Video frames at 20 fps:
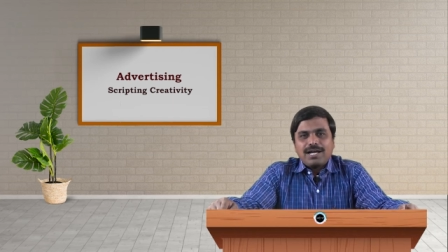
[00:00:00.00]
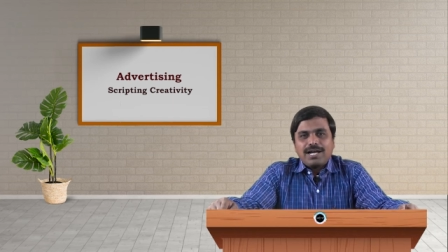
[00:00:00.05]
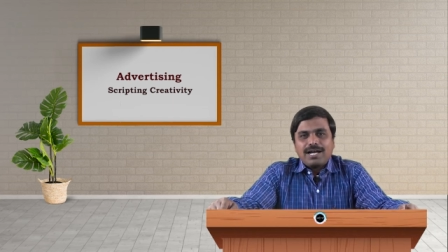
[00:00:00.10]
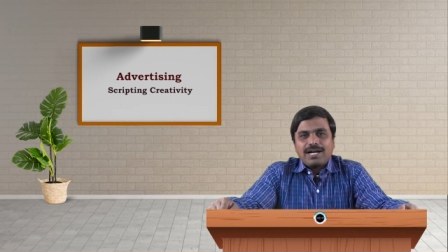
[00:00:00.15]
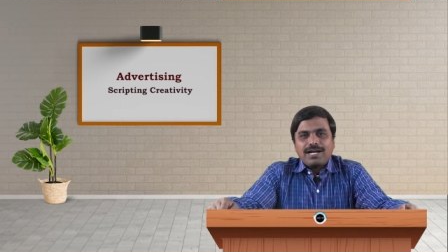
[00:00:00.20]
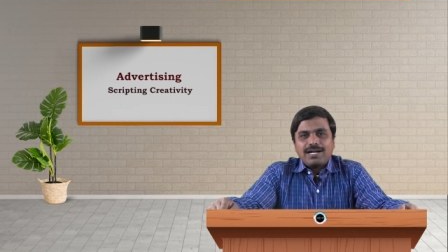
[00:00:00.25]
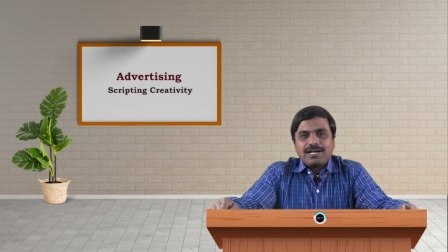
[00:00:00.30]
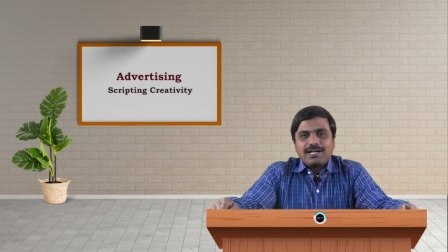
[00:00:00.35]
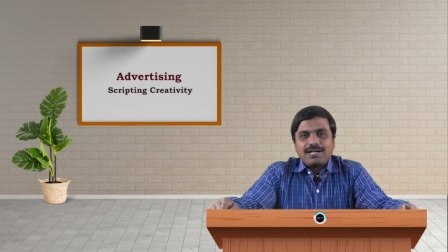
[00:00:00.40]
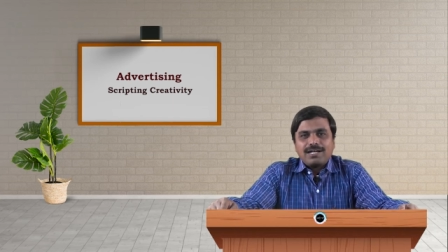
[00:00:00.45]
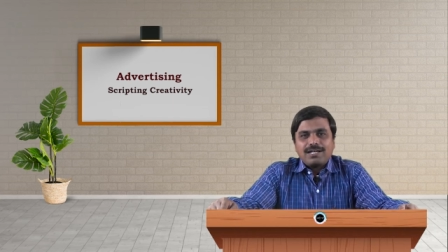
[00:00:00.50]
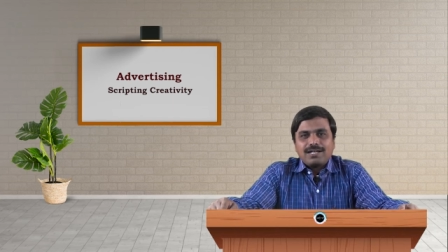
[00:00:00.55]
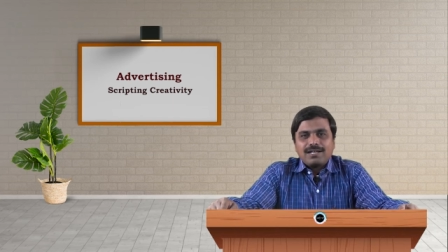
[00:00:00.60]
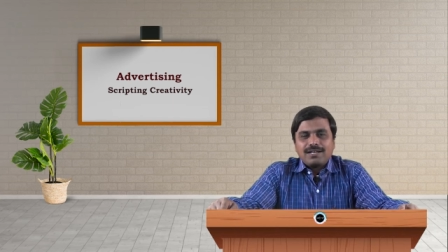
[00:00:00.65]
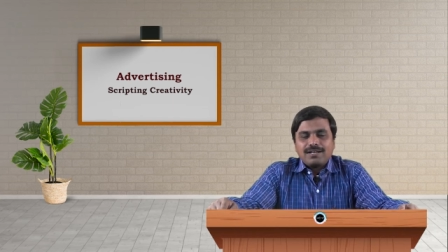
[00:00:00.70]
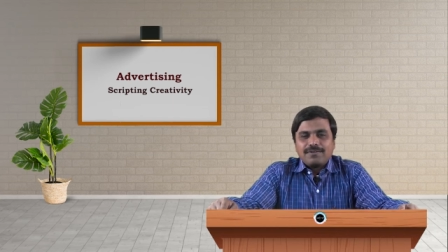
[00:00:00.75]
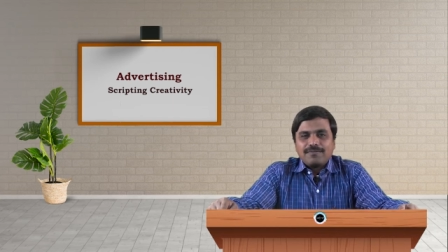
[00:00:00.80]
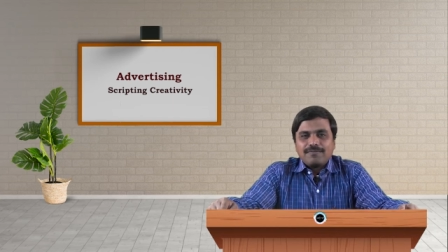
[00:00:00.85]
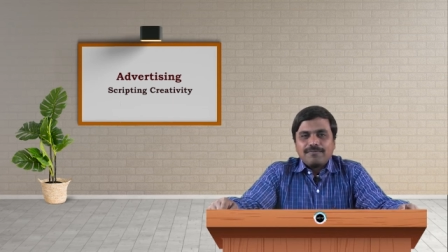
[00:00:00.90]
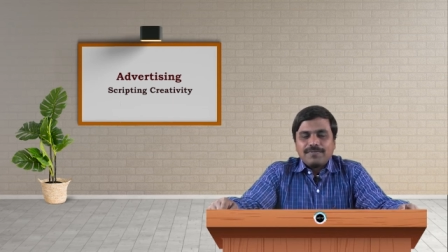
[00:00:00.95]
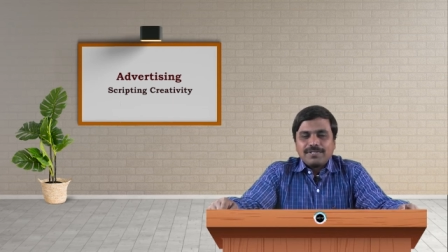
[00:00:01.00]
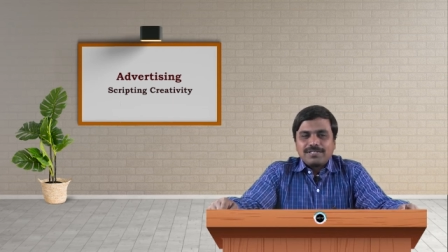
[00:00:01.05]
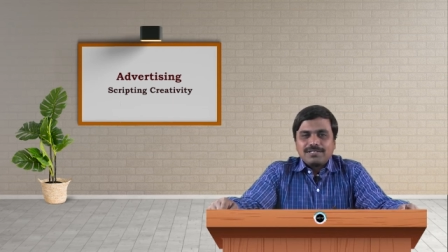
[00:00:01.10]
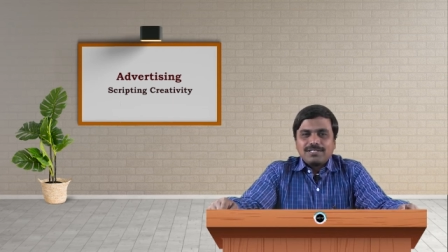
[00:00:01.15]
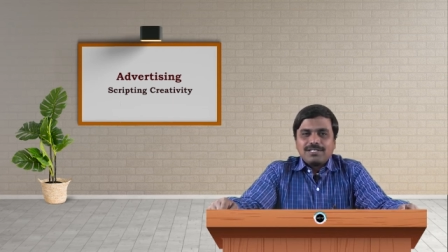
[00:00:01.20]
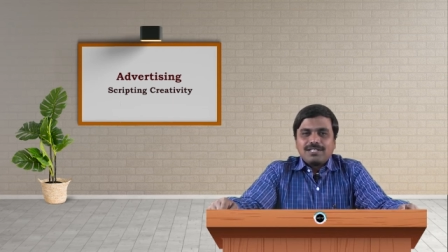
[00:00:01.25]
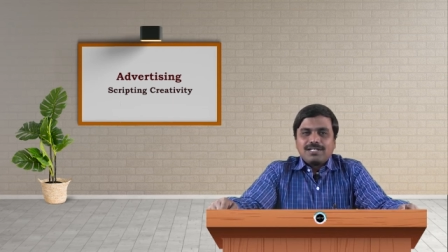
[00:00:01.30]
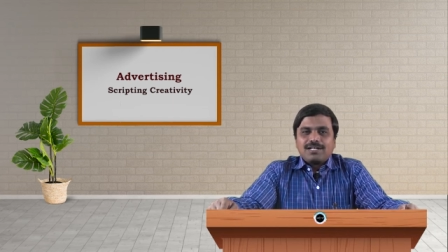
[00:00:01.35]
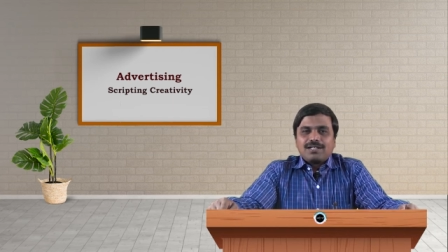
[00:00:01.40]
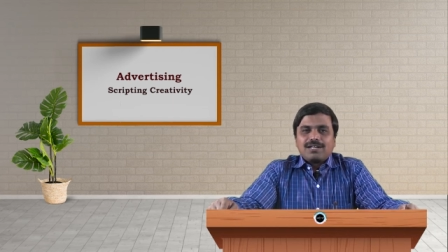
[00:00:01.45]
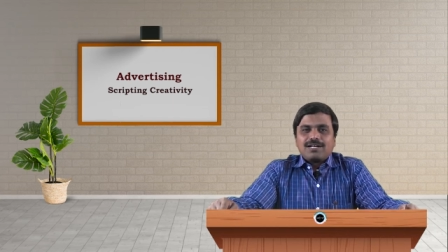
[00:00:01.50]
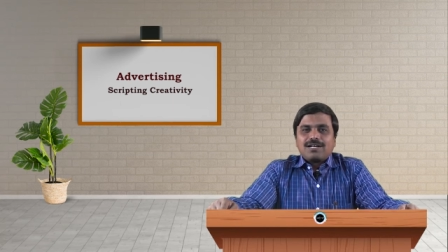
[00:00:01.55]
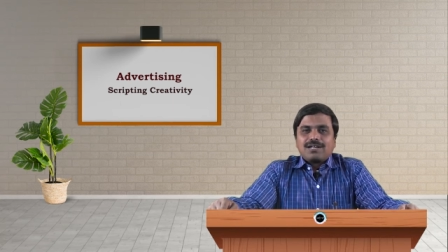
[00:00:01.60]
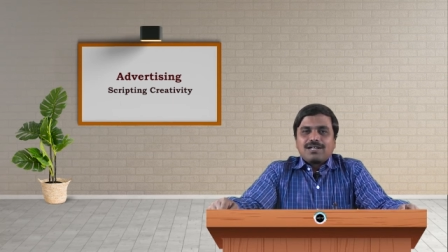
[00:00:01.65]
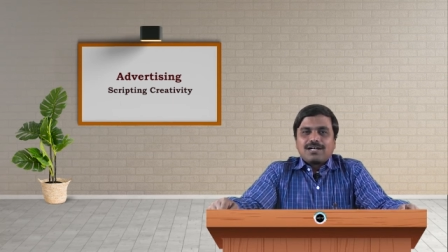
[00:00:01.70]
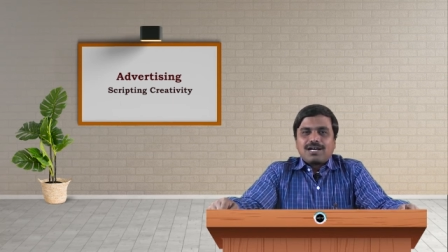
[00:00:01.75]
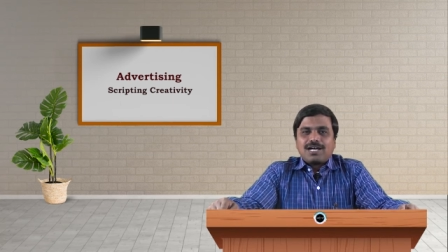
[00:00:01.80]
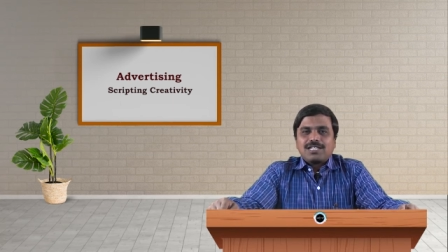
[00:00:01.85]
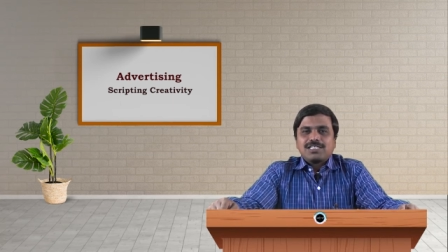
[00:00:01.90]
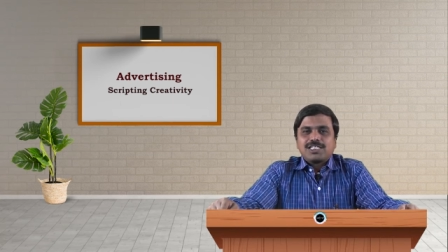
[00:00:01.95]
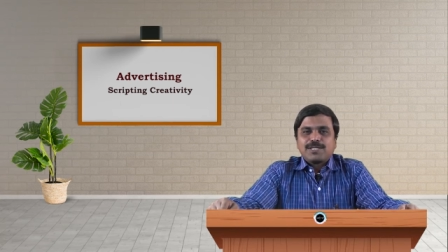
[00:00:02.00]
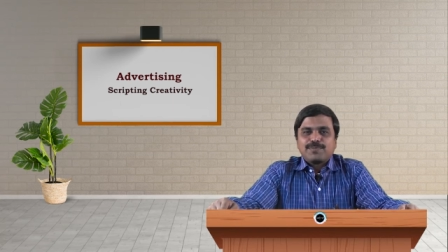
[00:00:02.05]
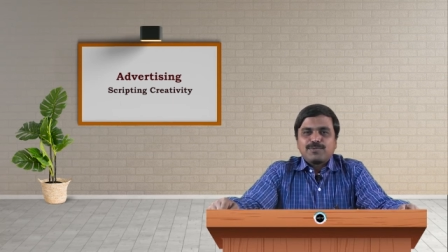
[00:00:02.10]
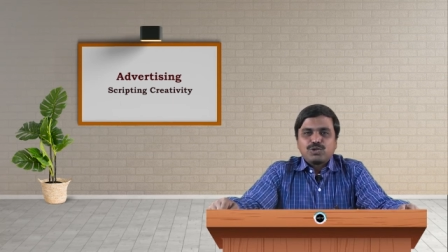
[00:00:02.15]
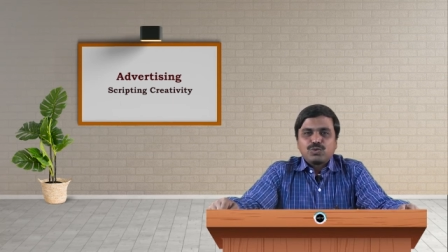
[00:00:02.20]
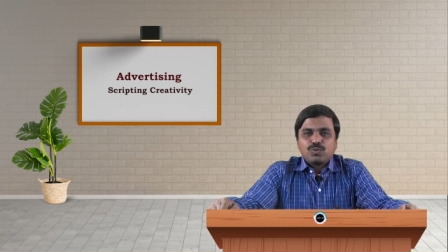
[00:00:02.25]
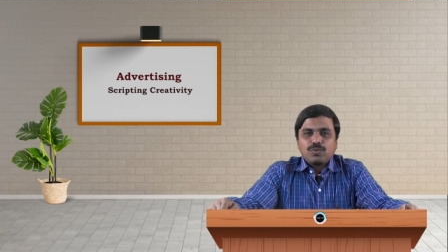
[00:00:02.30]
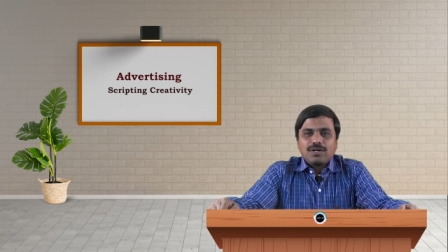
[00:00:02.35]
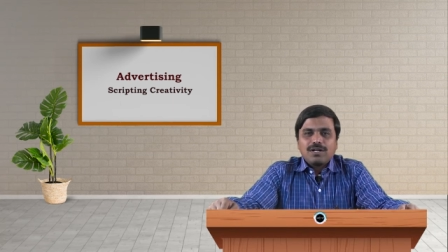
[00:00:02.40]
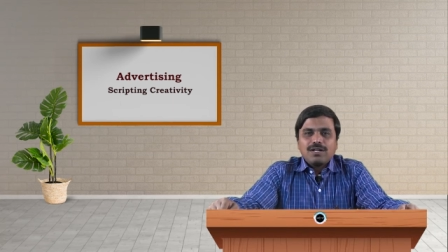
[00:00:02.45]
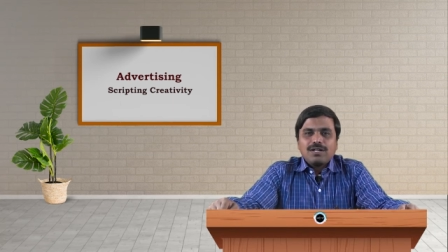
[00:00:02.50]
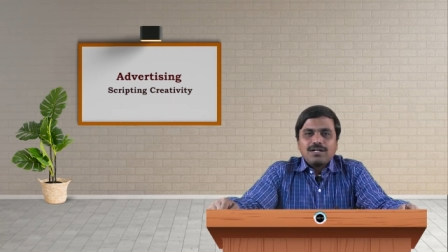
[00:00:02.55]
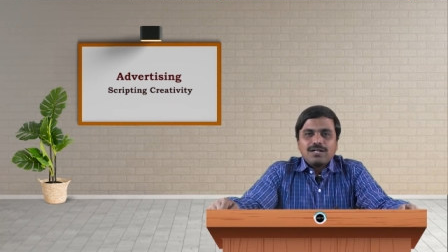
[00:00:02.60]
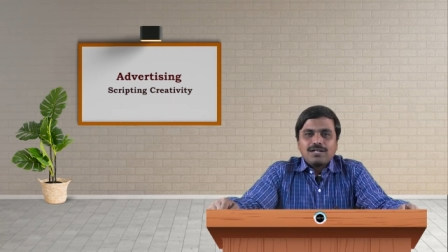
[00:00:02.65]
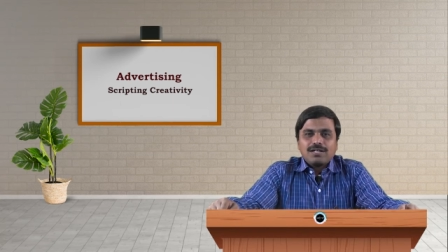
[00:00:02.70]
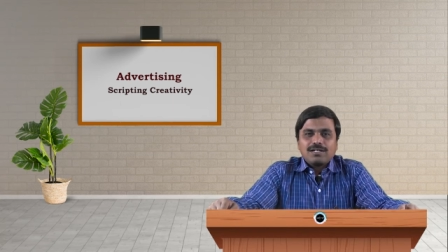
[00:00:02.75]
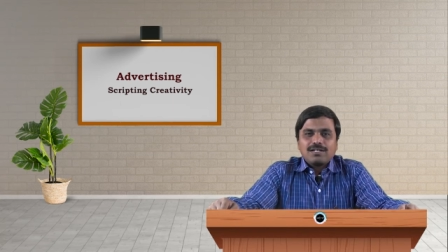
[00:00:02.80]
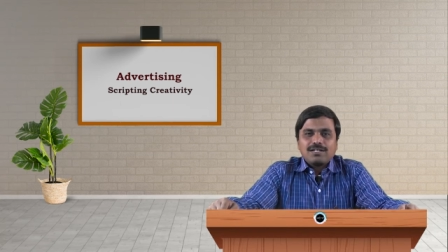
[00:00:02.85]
and with the conceptual